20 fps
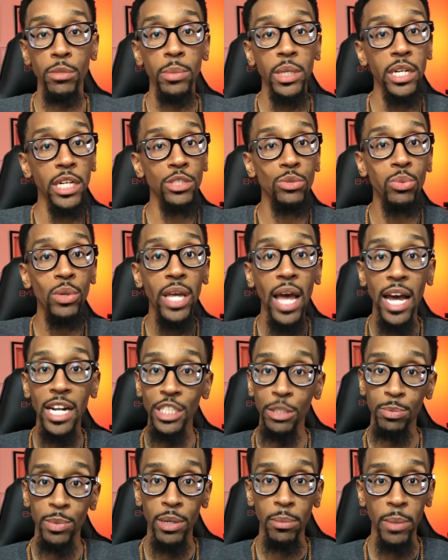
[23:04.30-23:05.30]
because we got to
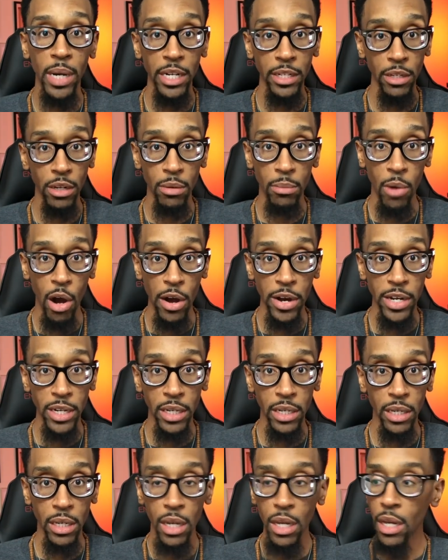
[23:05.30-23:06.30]
spend money on
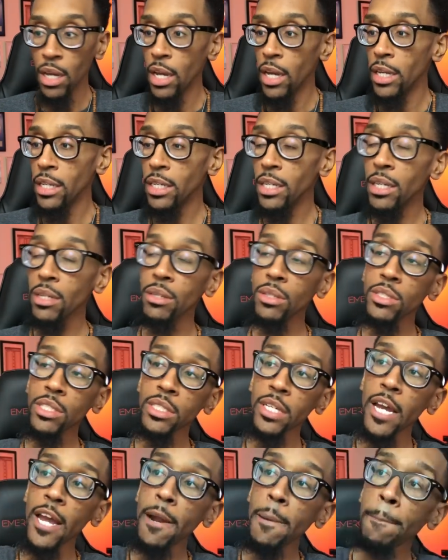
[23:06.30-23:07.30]
marketing. And they're gonna
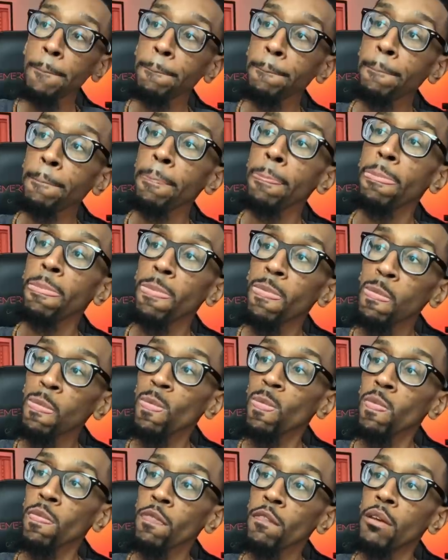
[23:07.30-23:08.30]
say,
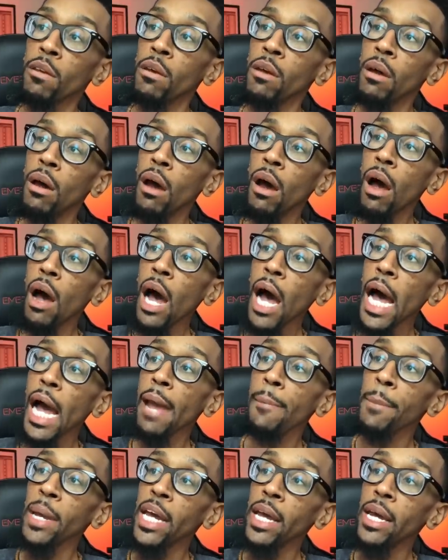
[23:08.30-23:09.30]
all
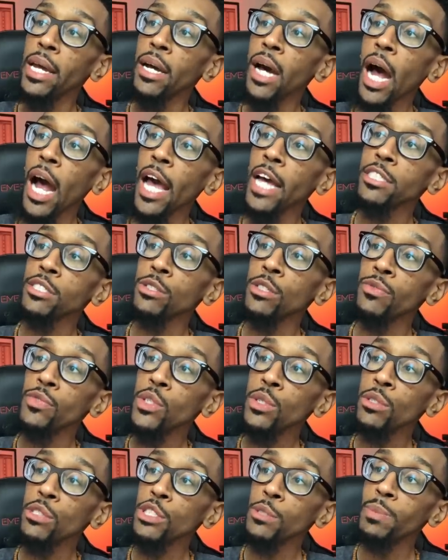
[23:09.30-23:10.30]
right, man. All right, so if
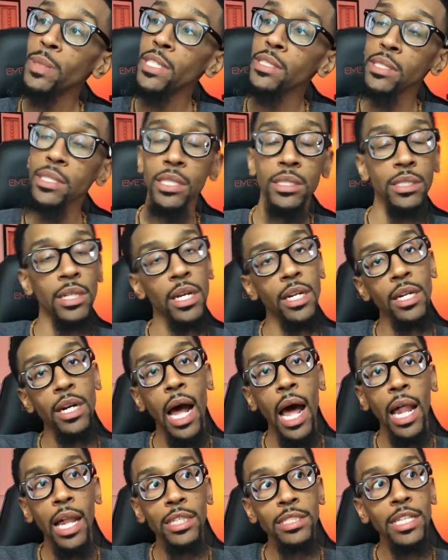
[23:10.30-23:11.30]
you're going to spend six hundred
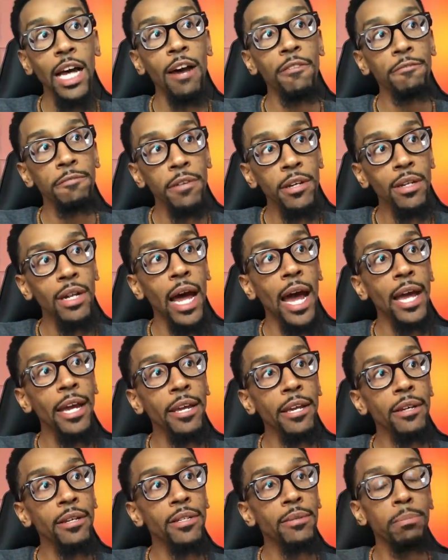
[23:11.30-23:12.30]
dollars, I feel
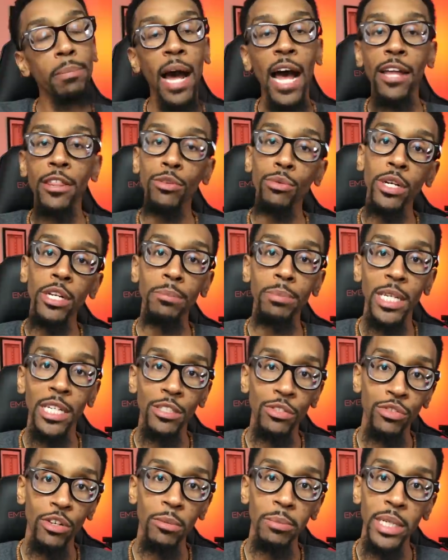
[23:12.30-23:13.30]
like buy three
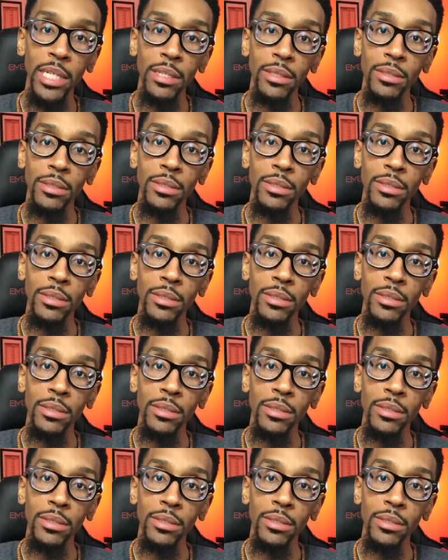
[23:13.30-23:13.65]
beats from me